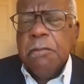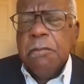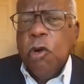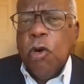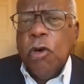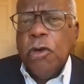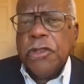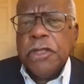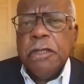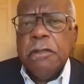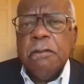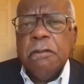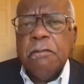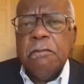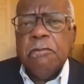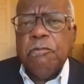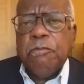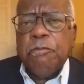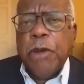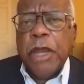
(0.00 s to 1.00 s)
more than
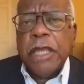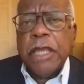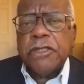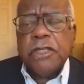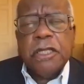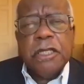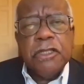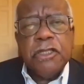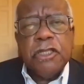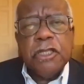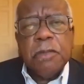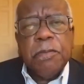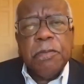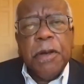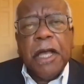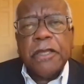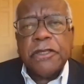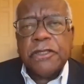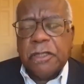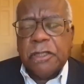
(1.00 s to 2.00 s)
presidents in the
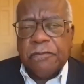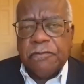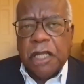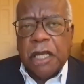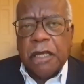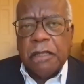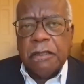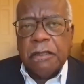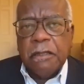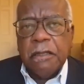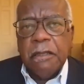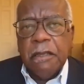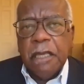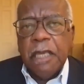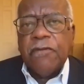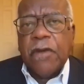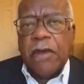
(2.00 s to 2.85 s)
past have done, if